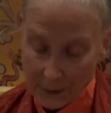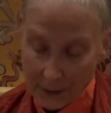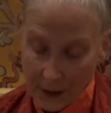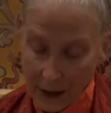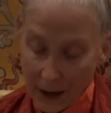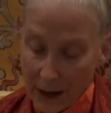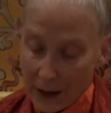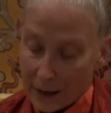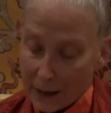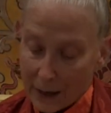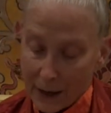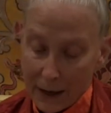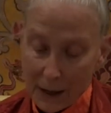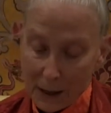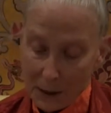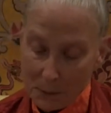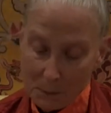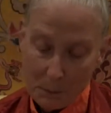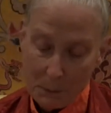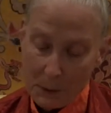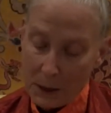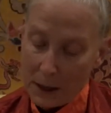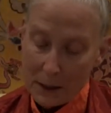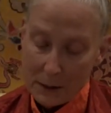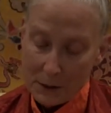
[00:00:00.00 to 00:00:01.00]
I
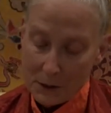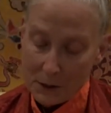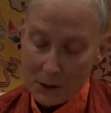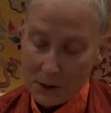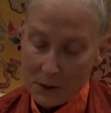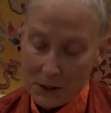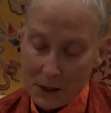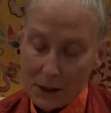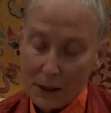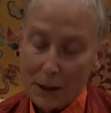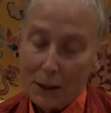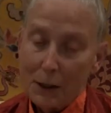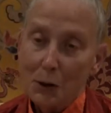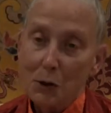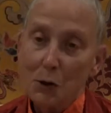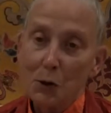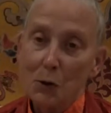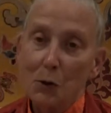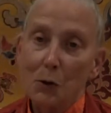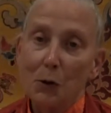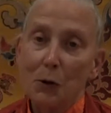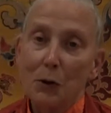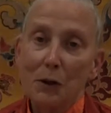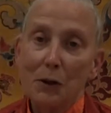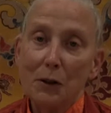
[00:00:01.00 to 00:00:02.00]
like best telling
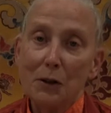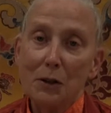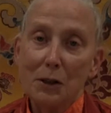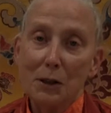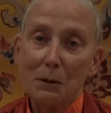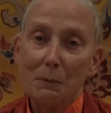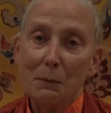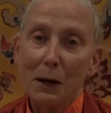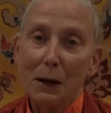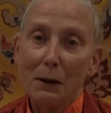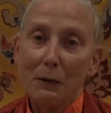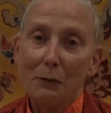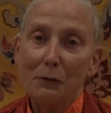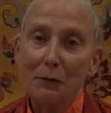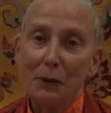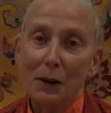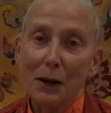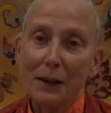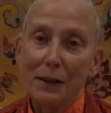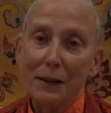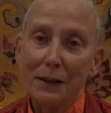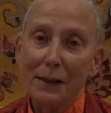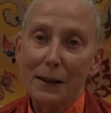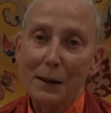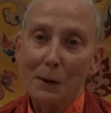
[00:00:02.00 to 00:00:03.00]
stories to my
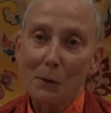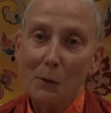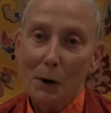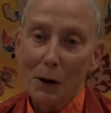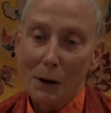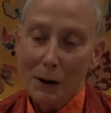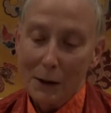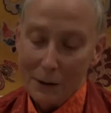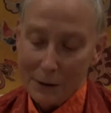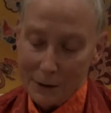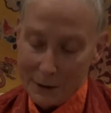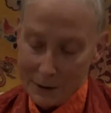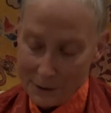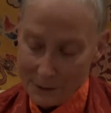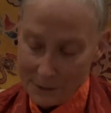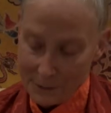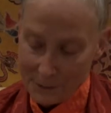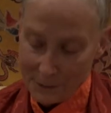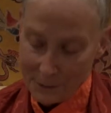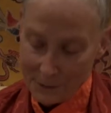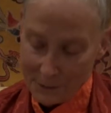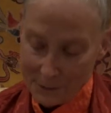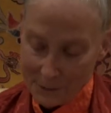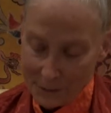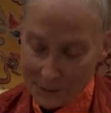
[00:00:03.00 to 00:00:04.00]
friend Ewald.
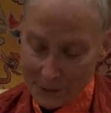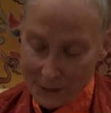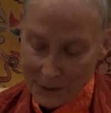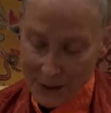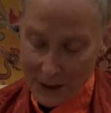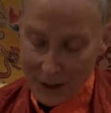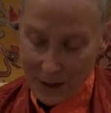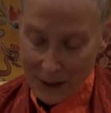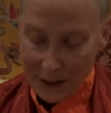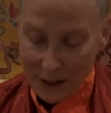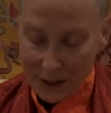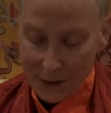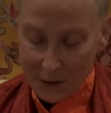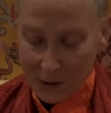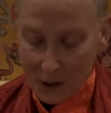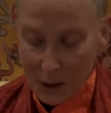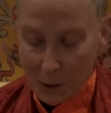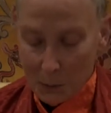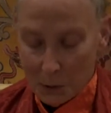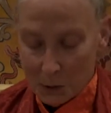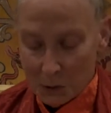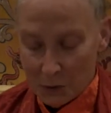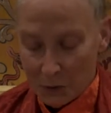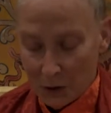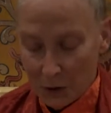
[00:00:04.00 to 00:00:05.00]
As I
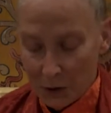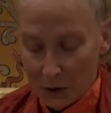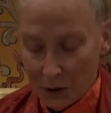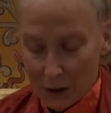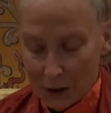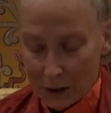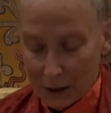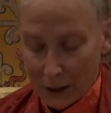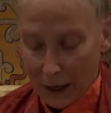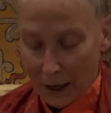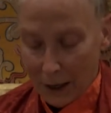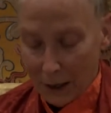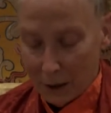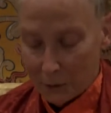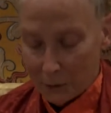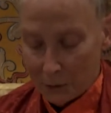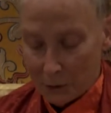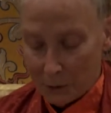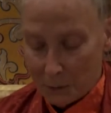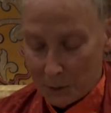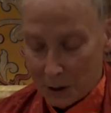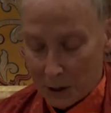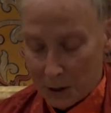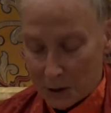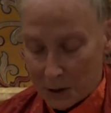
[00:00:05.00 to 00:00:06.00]
was very glad
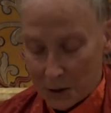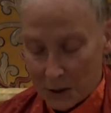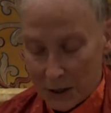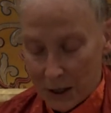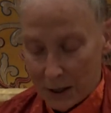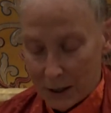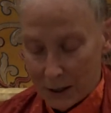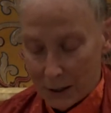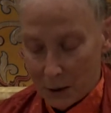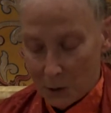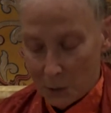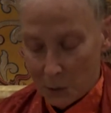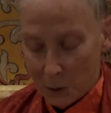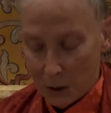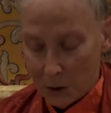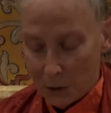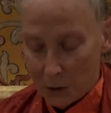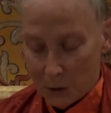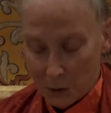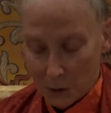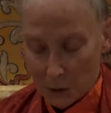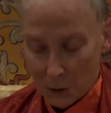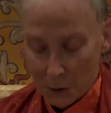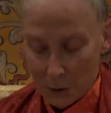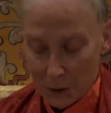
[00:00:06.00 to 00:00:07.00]
from his daily
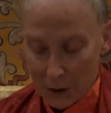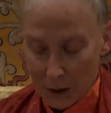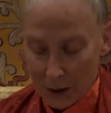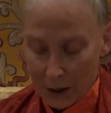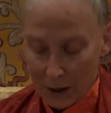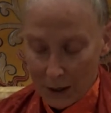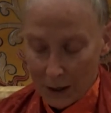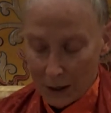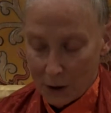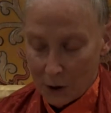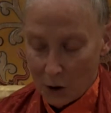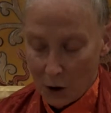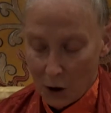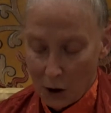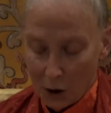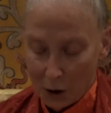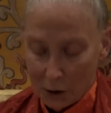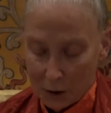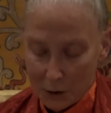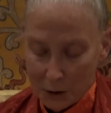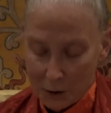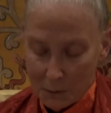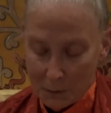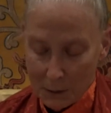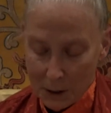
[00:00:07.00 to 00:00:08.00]
window, he
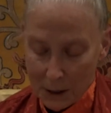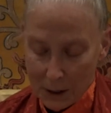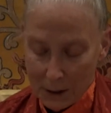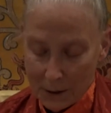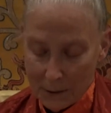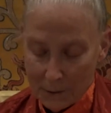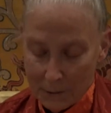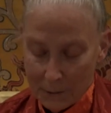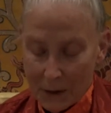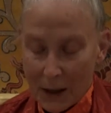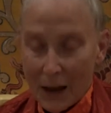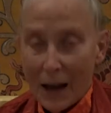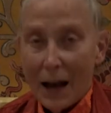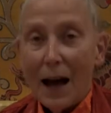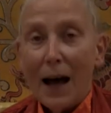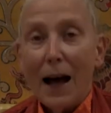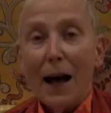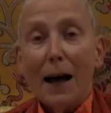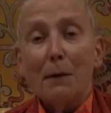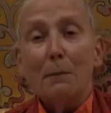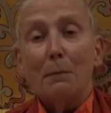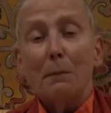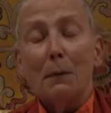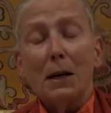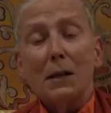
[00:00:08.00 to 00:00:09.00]
called to me,
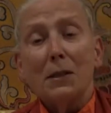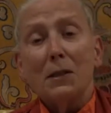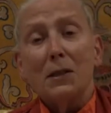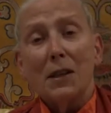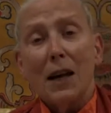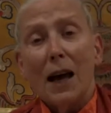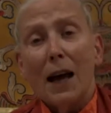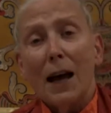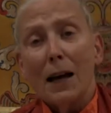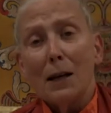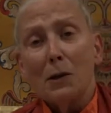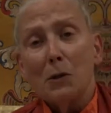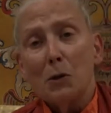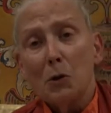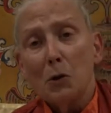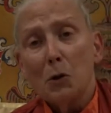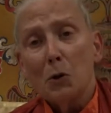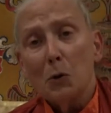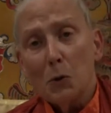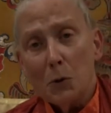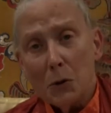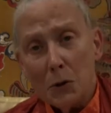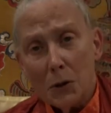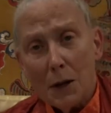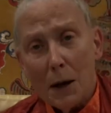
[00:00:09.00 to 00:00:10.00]
I must ask
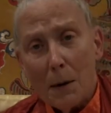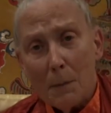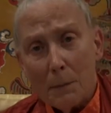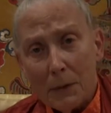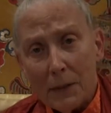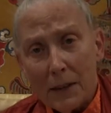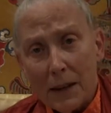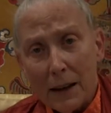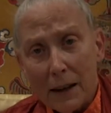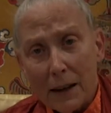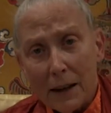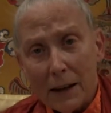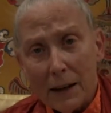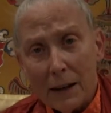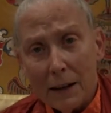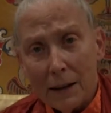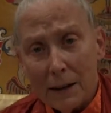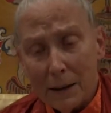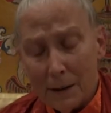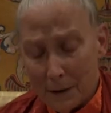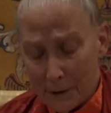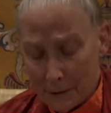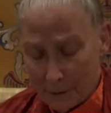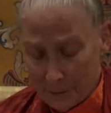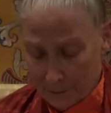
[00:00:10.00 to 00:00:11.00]
you something.
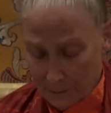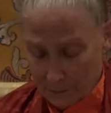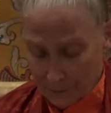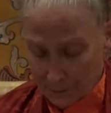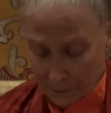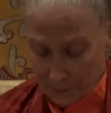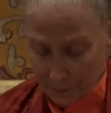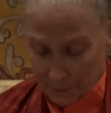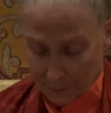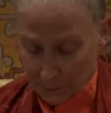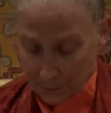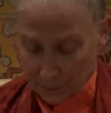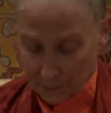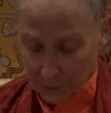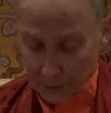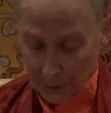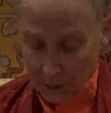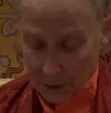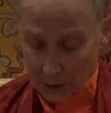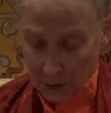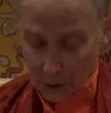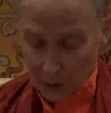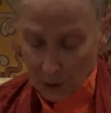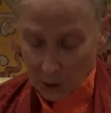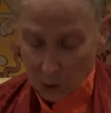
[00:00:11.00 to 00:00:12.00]

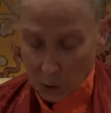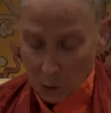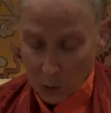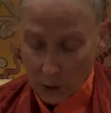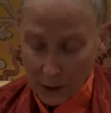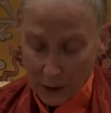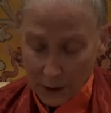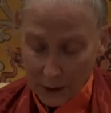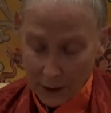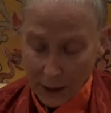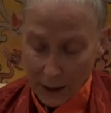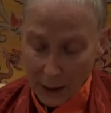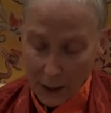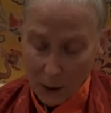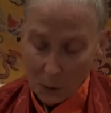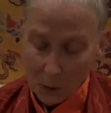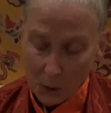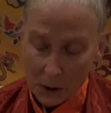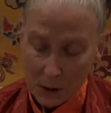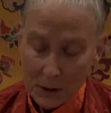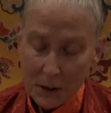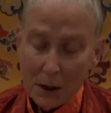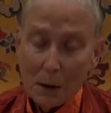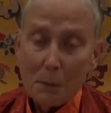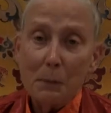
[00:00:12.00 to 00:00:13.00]
Quickly I
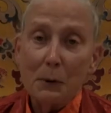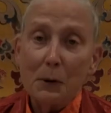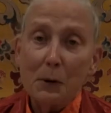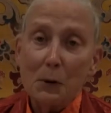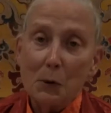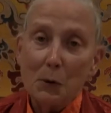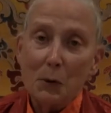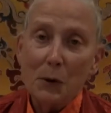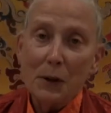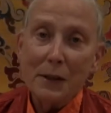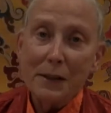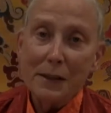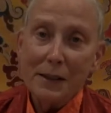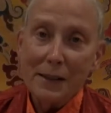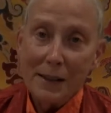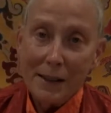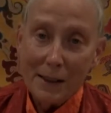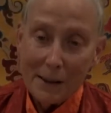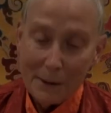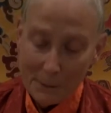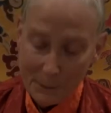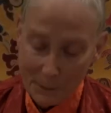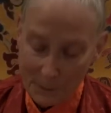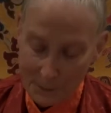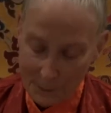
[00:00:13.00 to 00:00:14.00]
went up and greeted him.